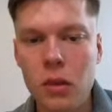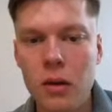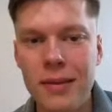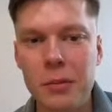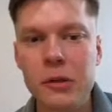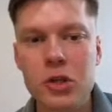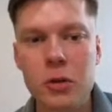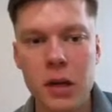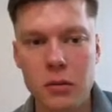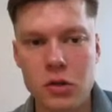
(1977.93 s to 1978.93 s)
then we should
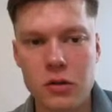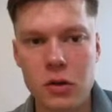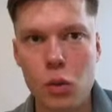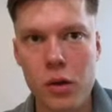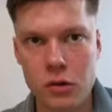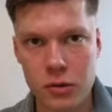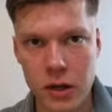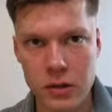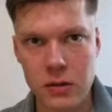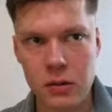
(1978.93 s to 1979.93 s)
maybe just go with
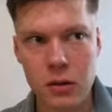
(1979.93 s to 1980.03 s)
tracing,